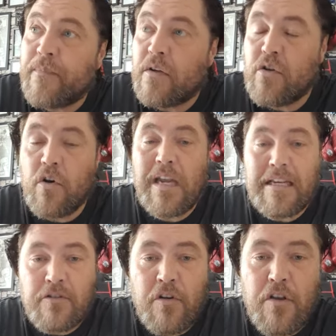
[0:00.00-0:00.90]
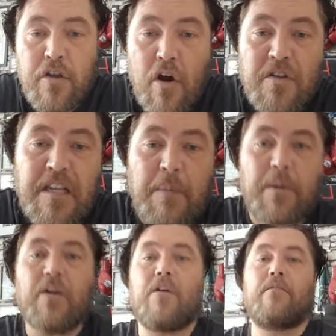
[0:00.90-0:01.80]
So let us know your thoughts down
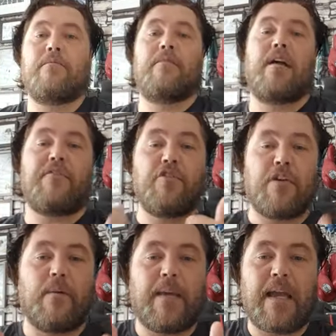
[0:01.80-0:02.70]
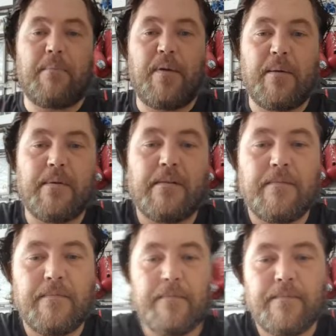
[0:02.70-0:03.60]
below. Have a great weekend, people.